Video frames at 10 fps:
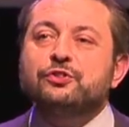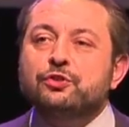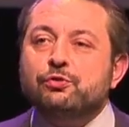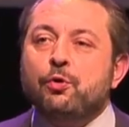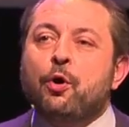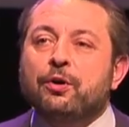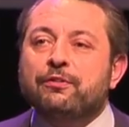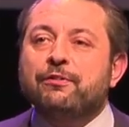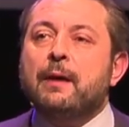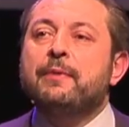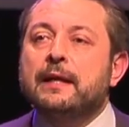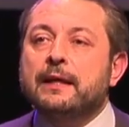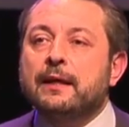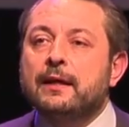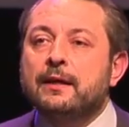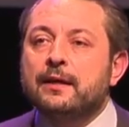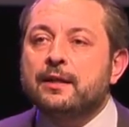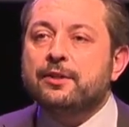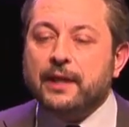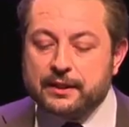the strong family
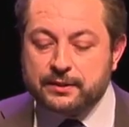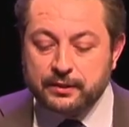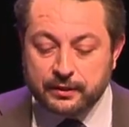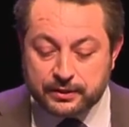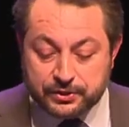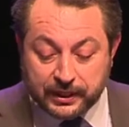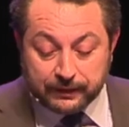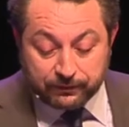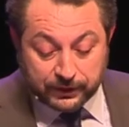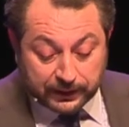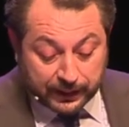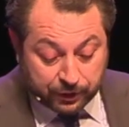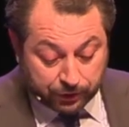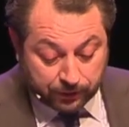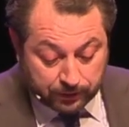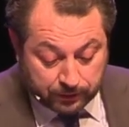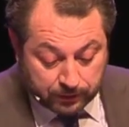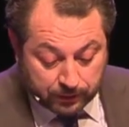that saved the nation.